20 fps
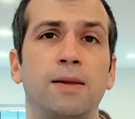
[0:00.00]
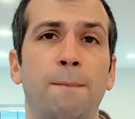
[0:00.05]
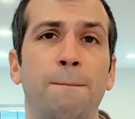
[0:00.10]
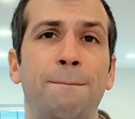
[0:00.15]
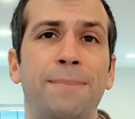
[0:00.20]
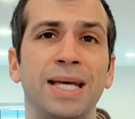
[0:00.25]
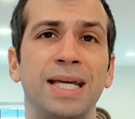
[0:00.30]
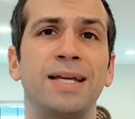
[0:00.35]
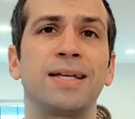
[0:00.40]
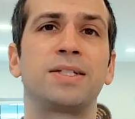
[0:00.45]

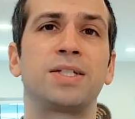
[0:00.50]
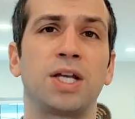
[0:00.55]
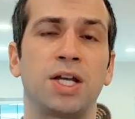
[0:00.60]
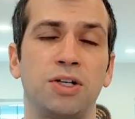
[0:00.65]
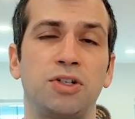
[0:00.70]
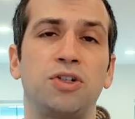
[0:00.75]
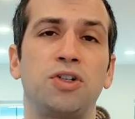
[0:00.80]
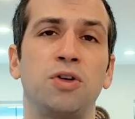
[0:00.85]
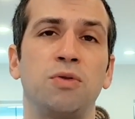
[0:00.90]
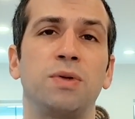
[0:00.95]
biggest
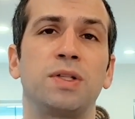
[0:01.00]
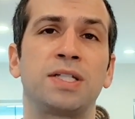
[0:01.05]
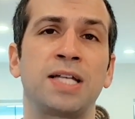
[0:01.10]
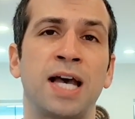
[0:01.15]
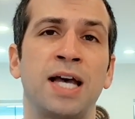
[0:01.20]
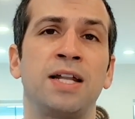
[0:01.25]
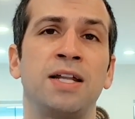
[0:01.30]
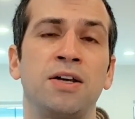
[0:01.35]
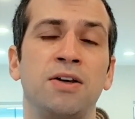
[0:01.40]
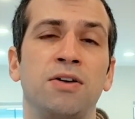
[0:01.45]
issue with
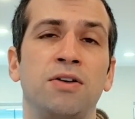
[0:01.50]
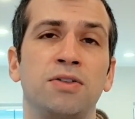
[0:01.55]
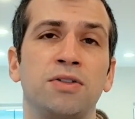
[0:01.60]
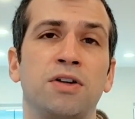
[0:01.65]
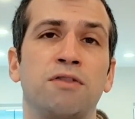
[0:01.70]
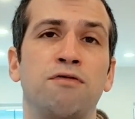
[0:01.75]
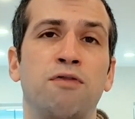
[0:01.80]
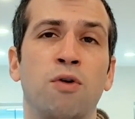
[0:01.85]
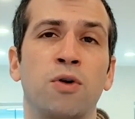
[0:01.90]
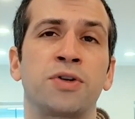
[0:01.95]
10 Hills,
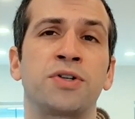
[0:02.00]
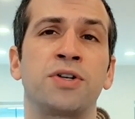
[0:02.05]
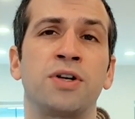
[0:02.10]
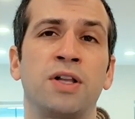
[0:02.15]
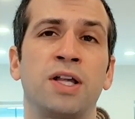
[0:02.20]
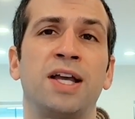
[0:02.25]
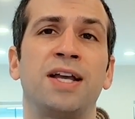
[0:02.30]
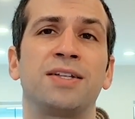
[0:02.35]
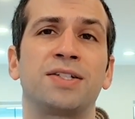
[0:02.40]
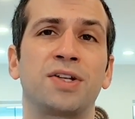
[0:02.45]

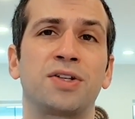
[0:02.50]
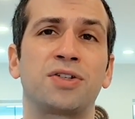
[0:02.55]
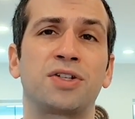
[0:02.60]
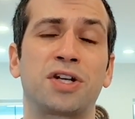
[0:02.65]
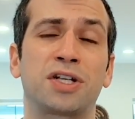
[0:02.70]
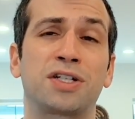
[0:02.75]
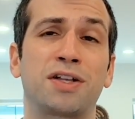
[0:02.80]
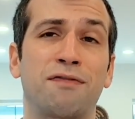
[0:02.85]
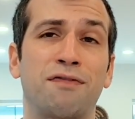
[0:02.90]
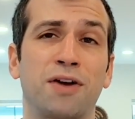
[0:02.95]
unfortunately, is it's
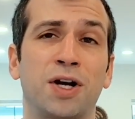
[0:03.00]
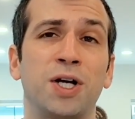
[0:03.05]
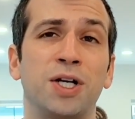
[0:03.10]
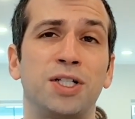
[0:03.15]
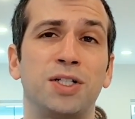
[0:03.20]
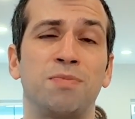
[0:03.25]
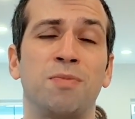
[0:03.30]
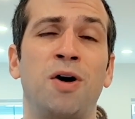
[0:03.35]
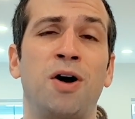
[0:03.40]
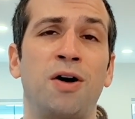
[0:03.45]
just a very
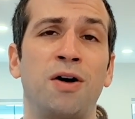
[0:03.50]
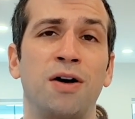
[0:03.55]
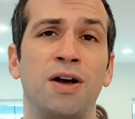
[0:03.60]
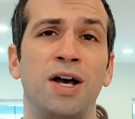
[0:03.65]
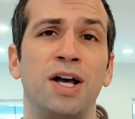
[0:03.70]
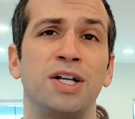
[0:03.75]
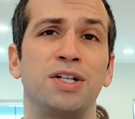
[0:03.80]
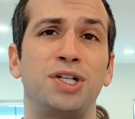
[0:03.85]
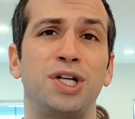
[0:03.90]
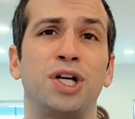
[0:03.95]
small
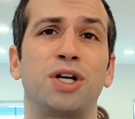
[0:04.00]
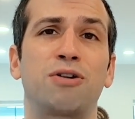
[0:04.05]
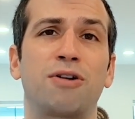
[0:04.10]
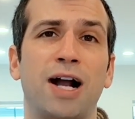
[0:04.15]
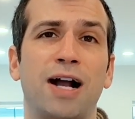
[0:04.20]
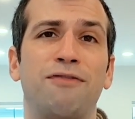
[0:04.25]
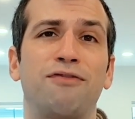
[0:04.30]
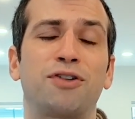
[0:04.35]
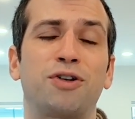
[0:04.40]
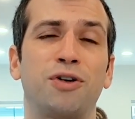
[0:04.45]

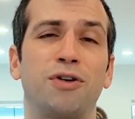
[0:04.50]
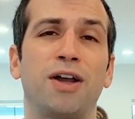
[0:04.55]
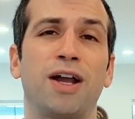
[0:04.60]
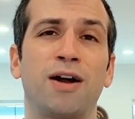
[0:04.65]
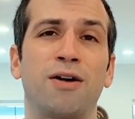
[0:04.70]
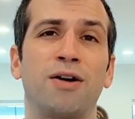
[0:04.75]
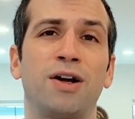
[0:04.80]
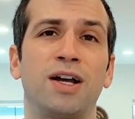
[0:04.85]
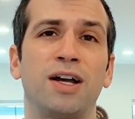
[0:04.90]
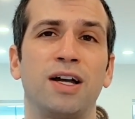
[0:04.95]
geographical
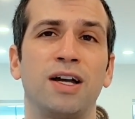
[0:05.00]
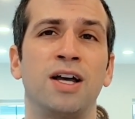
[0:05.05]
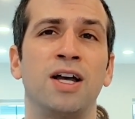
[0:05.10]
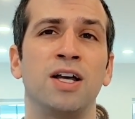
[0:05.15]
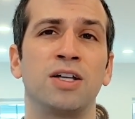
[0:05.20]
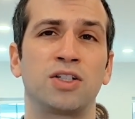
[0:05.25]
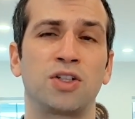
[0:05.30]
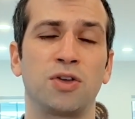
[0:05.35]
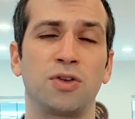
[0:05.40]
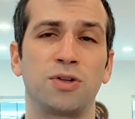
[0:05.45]
area.
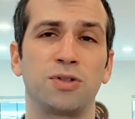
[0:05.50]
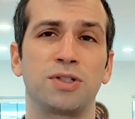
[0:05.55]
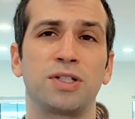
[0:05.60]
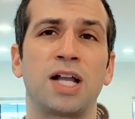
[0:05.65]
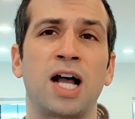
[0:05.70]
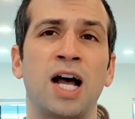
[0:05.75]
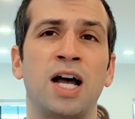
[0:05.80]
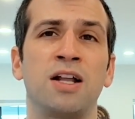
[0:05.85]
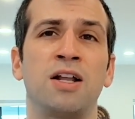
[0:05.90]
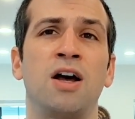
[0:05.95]
So there's
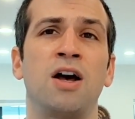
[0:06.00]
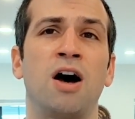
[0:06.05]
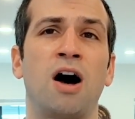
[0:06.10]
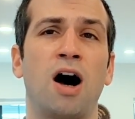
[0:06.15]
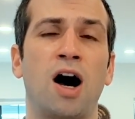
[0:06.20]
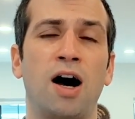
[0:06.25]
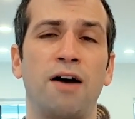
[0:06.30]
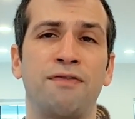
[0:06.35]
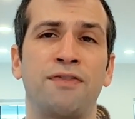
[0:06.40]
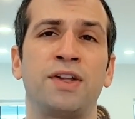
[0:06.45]
not
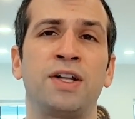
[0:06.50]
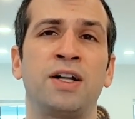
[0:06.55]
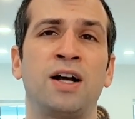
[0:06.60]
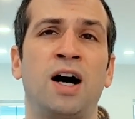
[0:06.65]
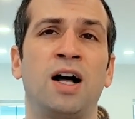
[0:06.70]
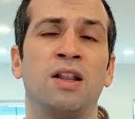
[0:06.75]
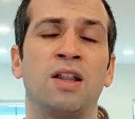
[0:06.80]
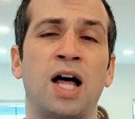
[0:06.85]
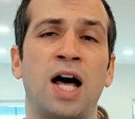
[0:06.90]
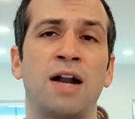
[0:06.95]
often a
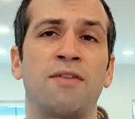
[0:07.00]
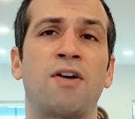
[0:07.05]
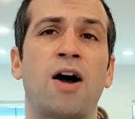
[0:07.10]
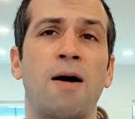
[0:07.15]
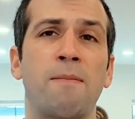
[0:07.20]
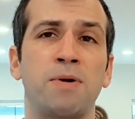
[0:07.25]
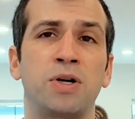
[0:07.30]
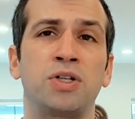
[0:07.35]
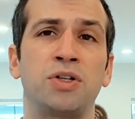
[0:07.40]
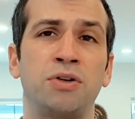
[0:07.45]
lot of
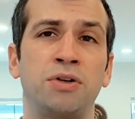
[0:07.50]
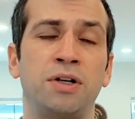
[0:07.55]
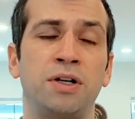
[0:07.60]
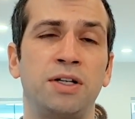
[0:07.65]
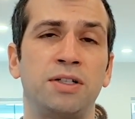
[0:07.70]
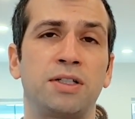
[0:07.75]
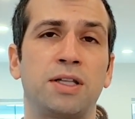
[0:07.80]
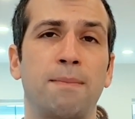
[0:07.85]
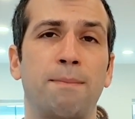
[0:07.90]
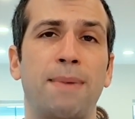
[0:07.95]

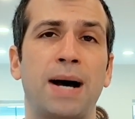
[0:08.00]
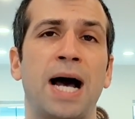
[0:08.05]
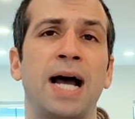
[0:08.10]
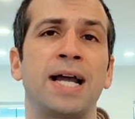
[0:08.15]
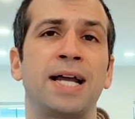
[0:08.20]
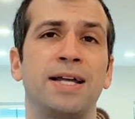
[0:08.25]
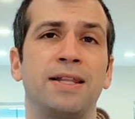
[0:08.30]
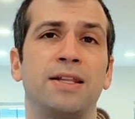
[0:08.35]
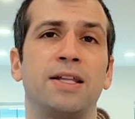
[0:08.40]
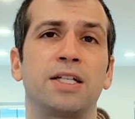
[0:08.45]
opportunities to buy
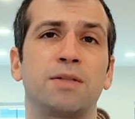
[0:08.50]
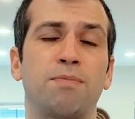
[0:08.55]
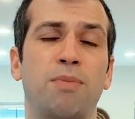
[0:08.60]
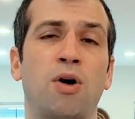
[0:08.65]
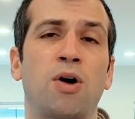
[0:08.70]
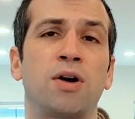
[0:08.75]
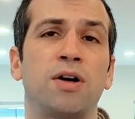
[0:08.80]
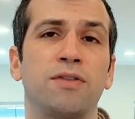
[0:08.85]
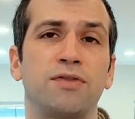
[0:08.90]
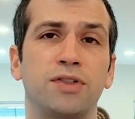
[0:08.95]
in this
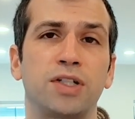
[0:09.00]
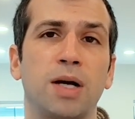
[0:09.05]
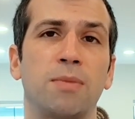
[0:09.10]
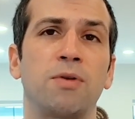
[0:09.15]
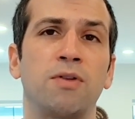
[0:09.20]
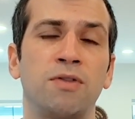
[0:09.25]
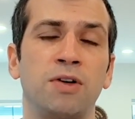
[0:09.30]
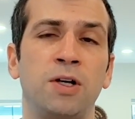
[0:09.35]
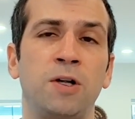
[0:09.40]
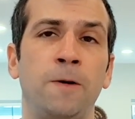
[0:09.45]
part of
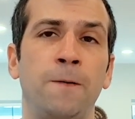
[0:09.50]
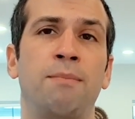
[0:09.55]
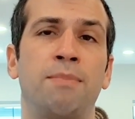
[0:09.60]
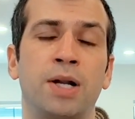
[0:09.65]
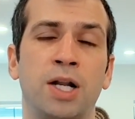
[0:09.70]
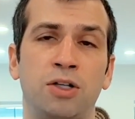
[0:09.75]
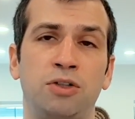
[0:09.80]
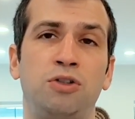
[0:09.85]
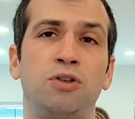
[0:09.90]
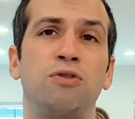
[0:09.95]
Somerville, but
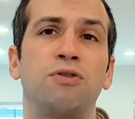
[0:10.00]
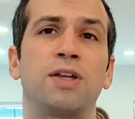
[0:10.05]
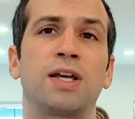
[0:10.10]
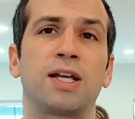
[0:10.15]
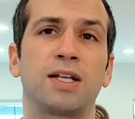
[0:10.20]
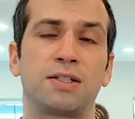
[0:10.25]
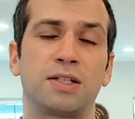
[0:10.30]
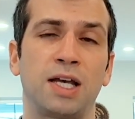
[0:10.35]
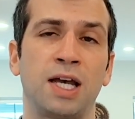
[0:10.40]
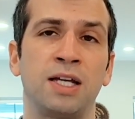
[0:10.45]
I do think
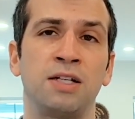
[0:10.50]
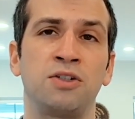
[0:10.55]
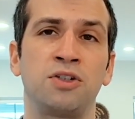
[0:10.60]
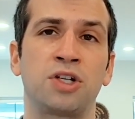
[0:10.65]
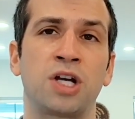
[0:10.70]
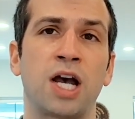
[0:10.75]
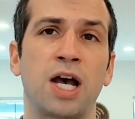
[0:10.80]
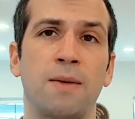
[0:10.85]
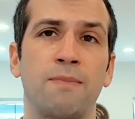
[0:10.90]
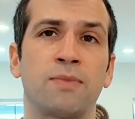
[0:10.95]
it's a hidden
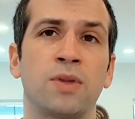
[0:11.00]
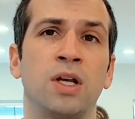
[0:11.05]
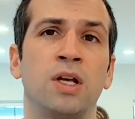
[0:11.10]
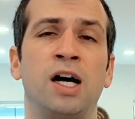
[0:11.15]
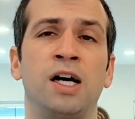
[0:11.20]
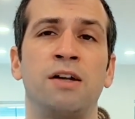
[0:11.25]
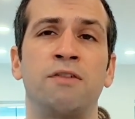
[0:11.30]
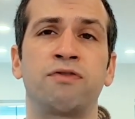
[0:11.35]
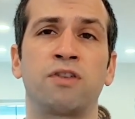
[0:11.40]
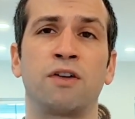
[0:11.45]
gem,
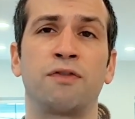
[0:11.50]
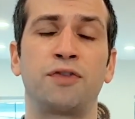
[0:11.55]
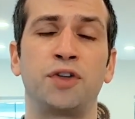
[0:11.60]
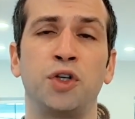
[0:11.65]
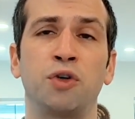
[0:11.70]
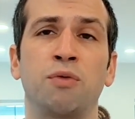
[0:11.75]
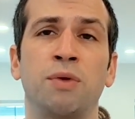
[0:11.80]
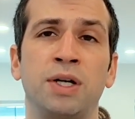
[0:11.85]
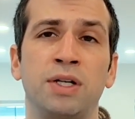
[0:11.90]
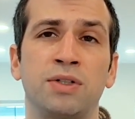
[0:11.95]
and for a few
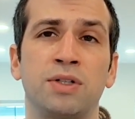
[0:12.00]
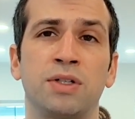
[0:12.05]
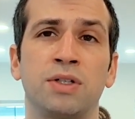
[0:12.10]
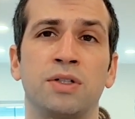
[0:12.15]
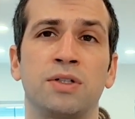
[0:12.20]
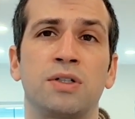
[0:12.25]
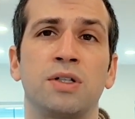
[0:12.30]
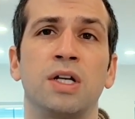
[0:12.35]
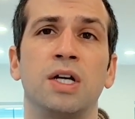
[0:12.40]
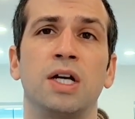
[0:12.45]
reasons.